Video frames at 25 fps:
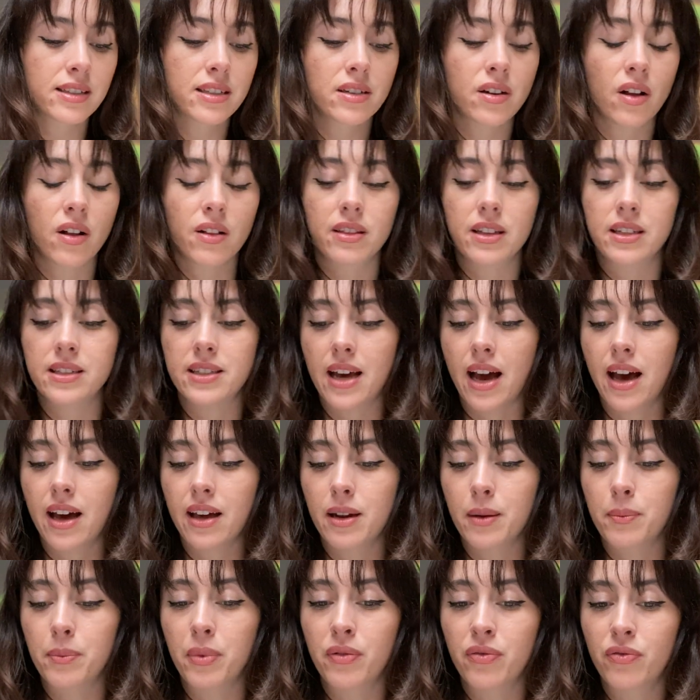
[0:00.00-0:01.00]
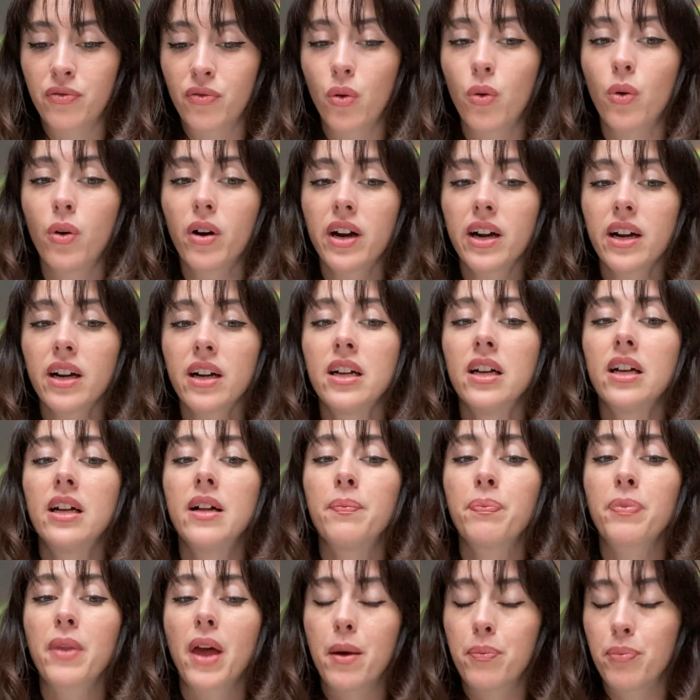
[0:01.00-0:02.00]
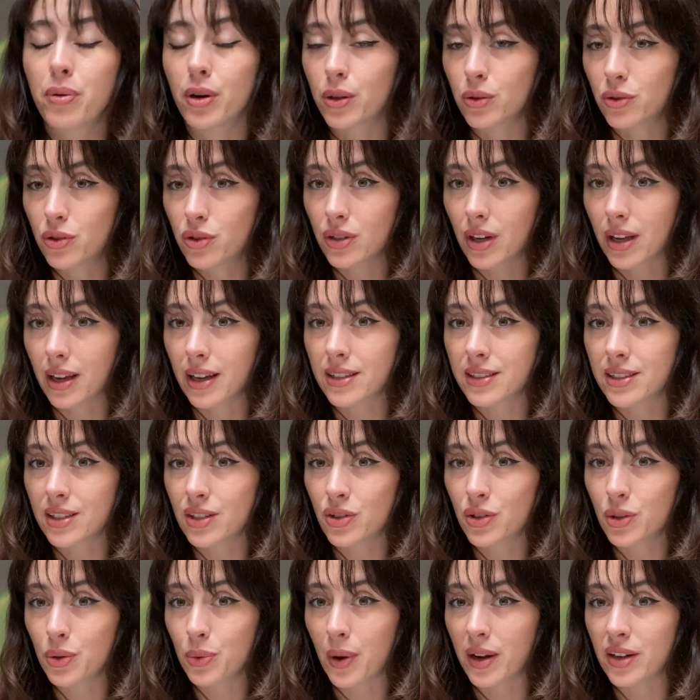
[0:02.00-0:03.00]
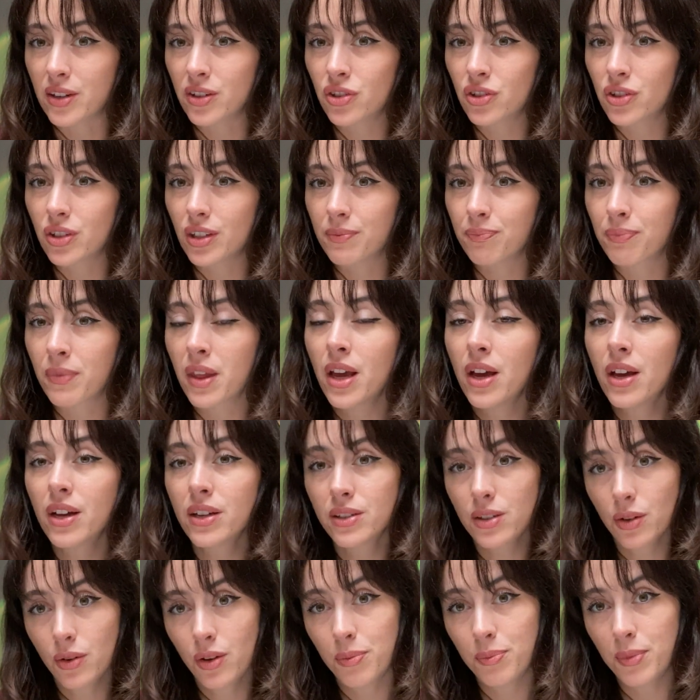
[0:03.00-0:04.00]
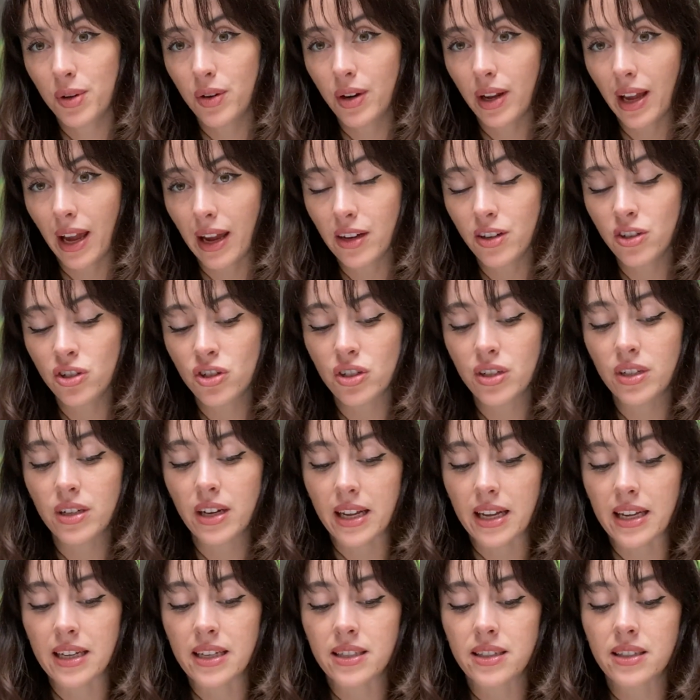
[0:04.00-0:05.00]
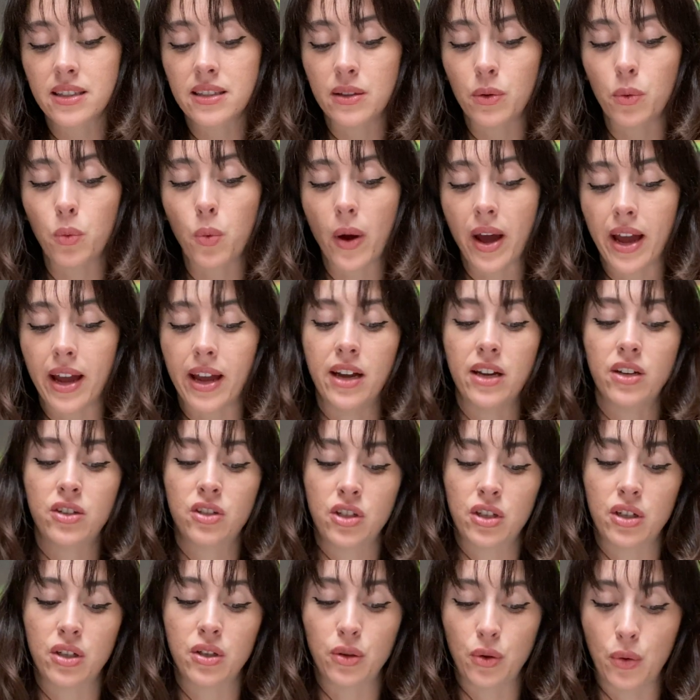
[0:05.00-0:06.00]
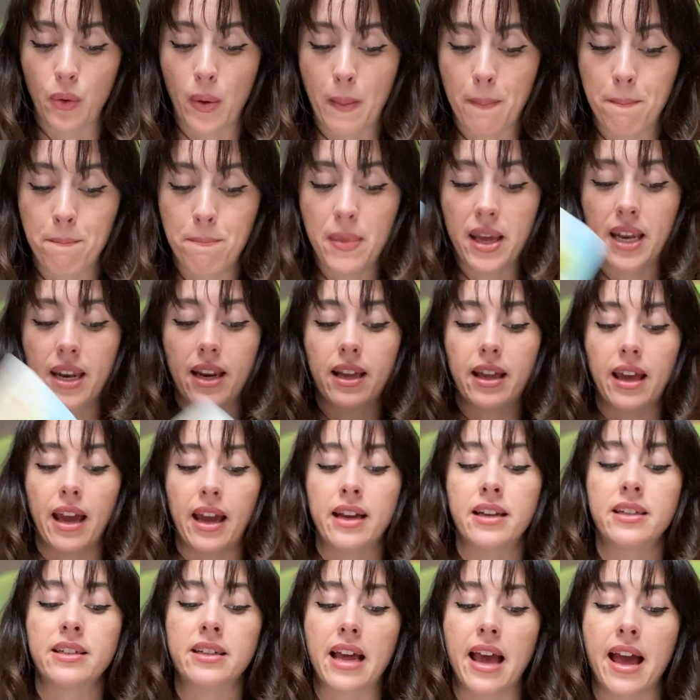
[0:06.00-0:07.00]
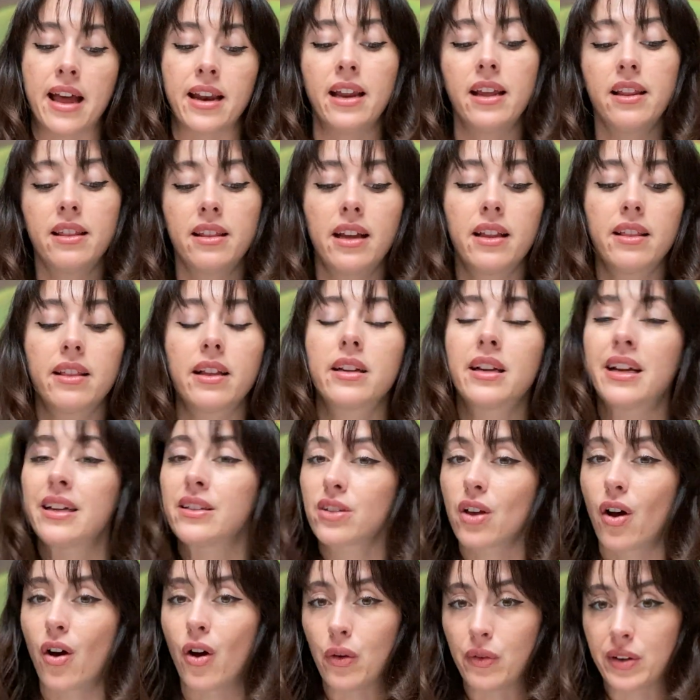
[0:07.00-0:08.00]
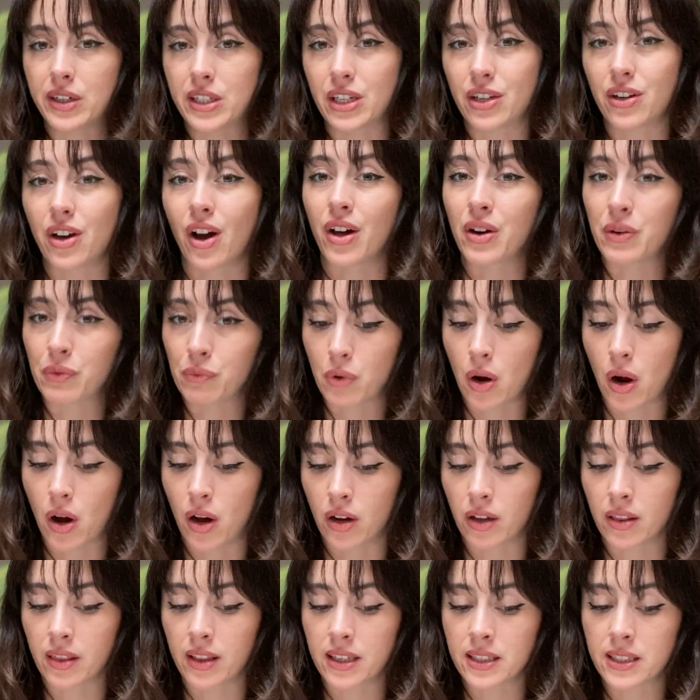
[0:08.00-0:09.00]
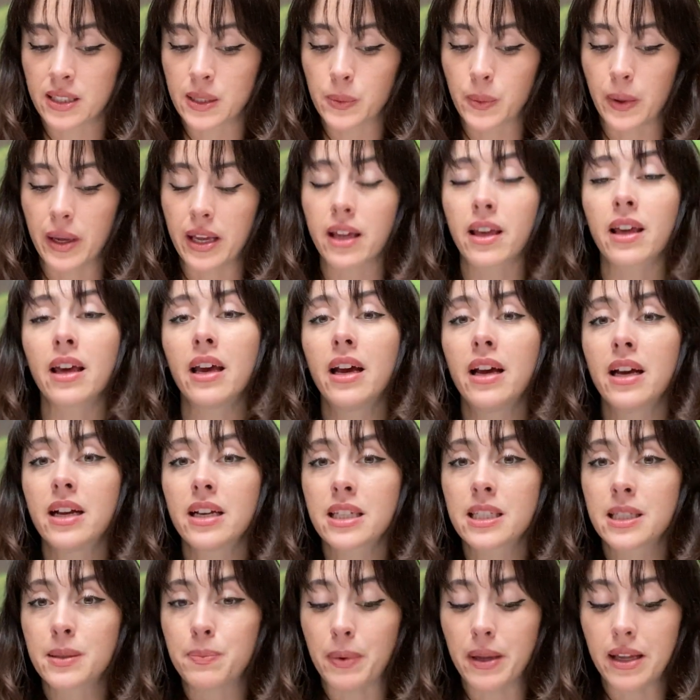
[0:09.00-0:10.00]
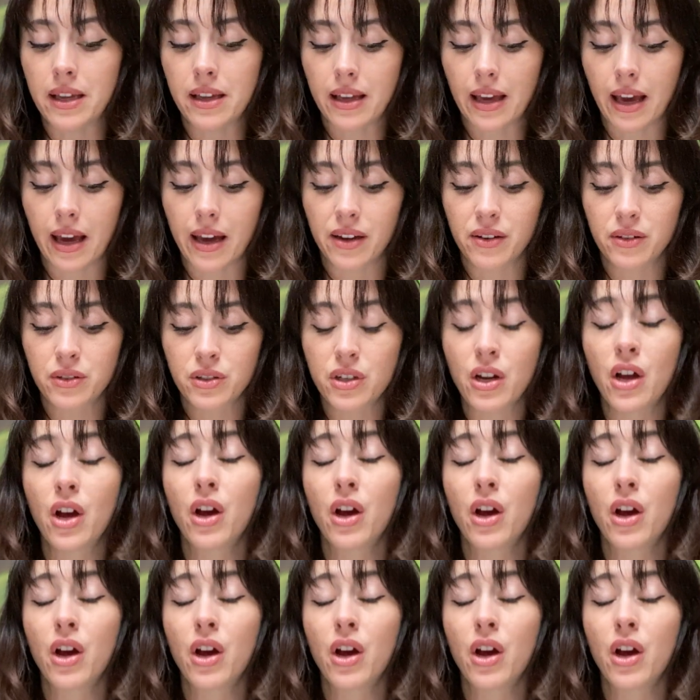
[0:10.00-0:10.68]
and all the data before approaching a situation. So communication is the way to mitigate anything that has already gone wrong this week. Speak out,